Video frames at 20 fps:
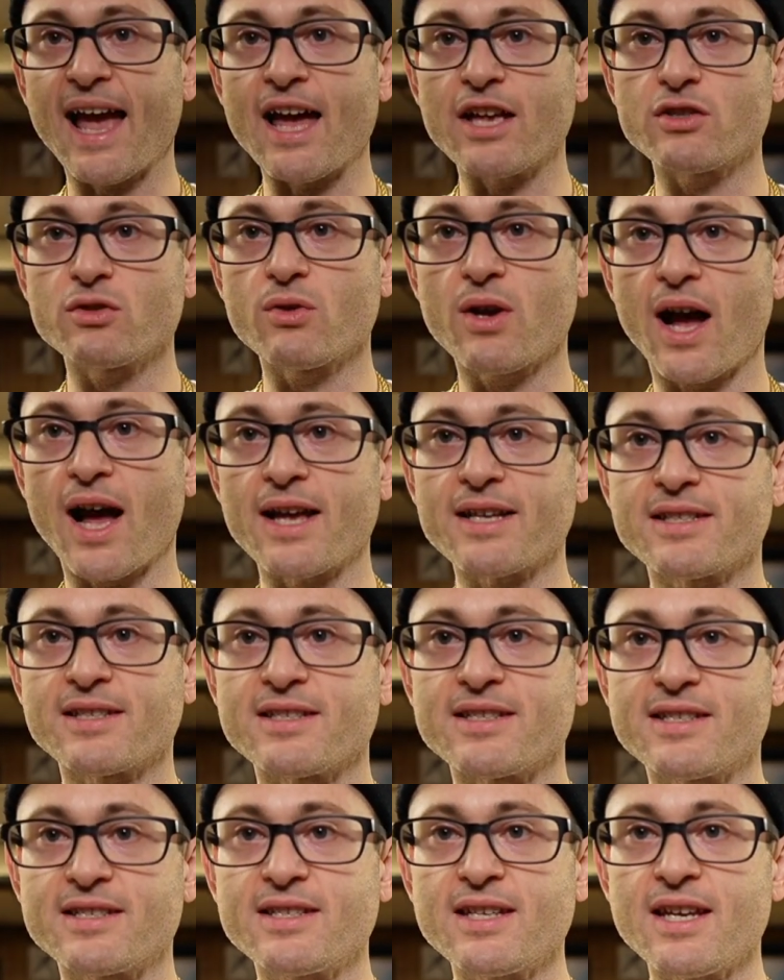as you guys
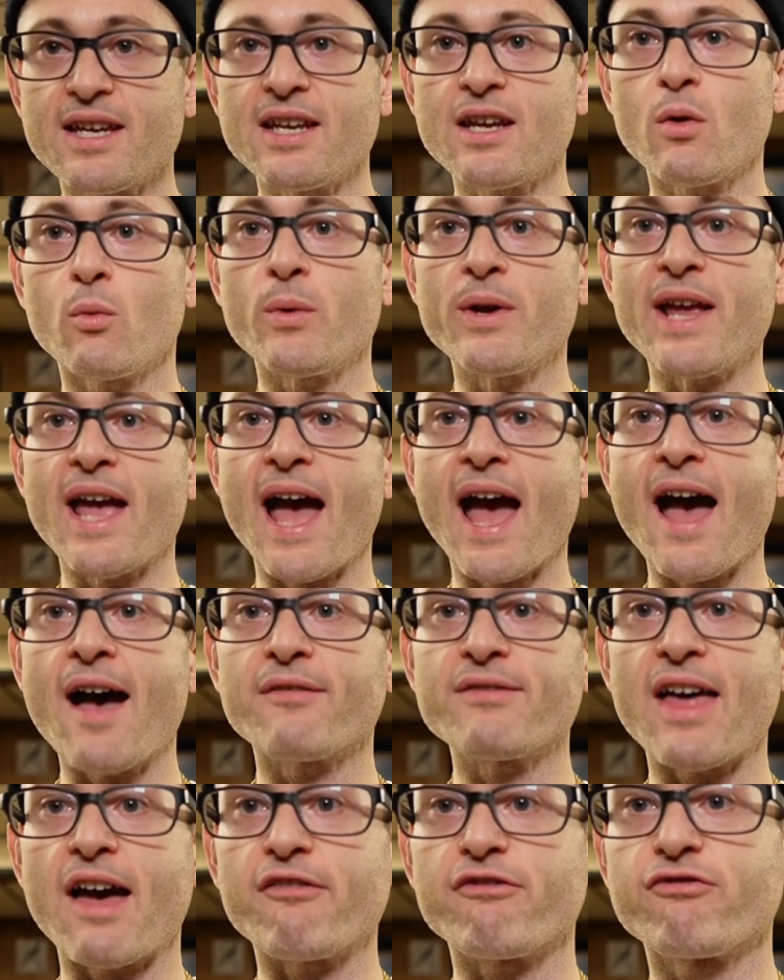can see, we
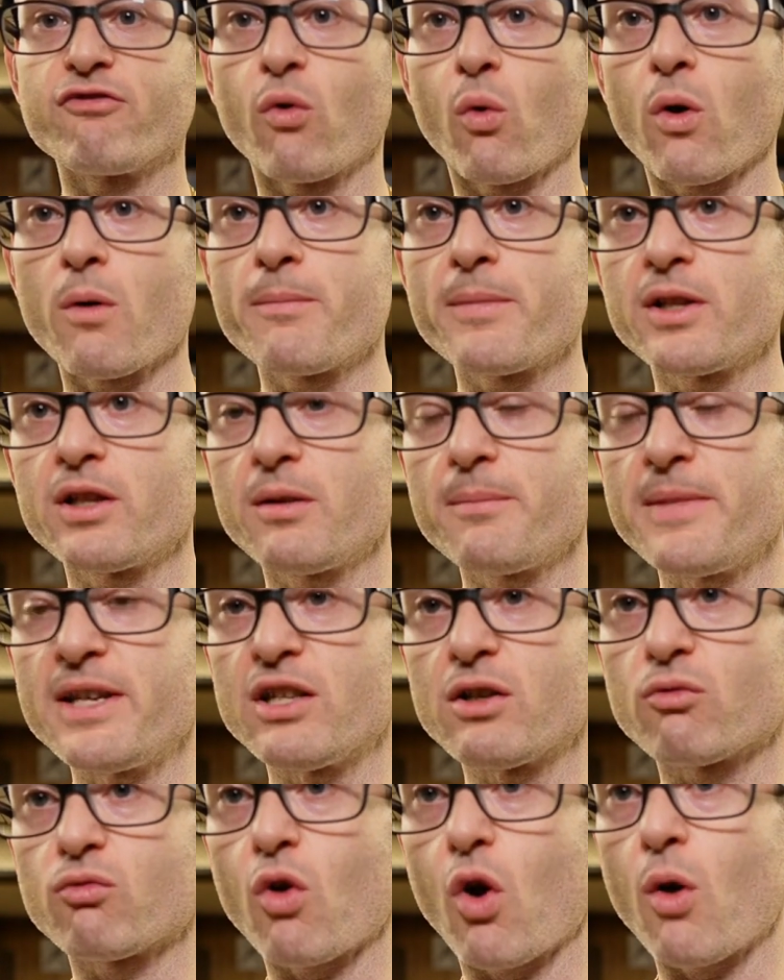have that
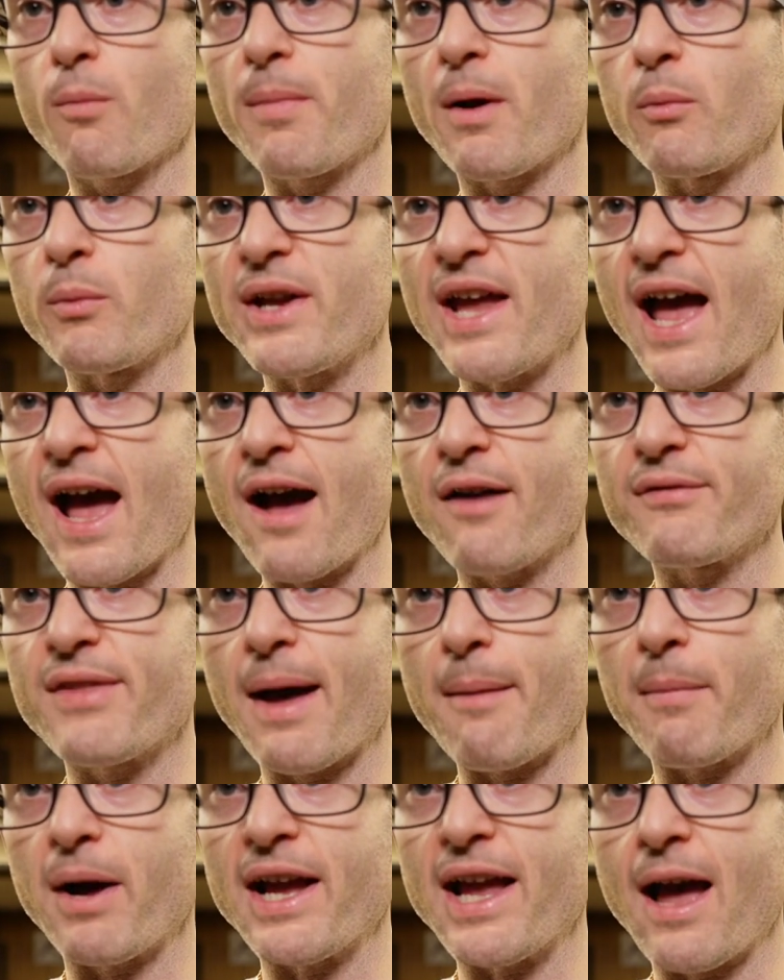4mm rope and we have
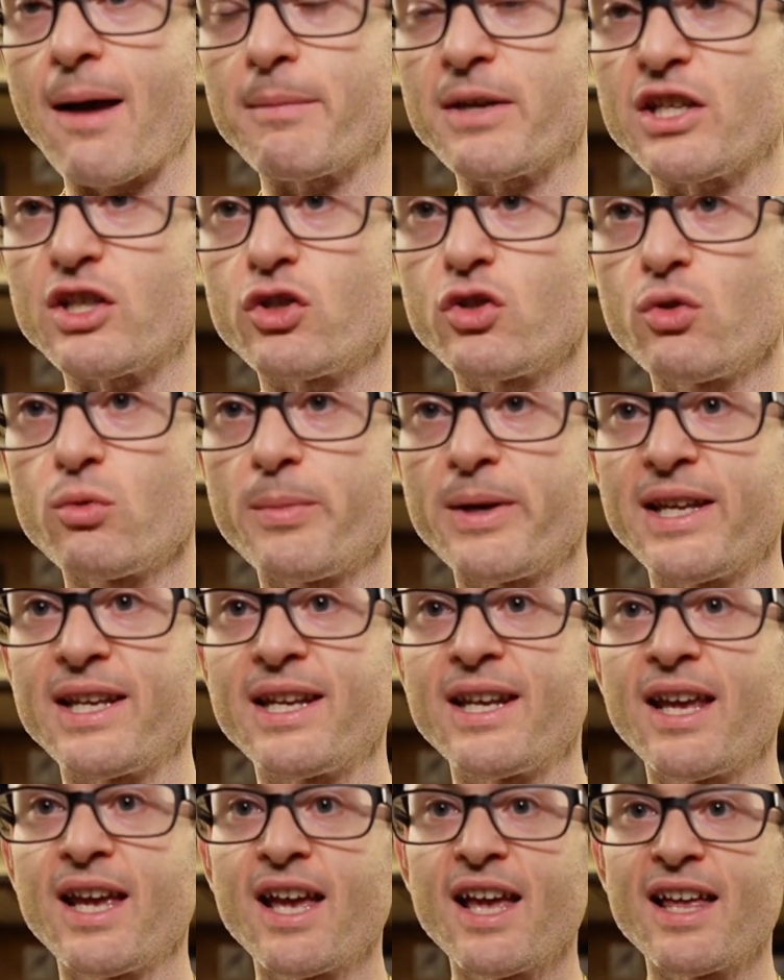that Miami Cuban.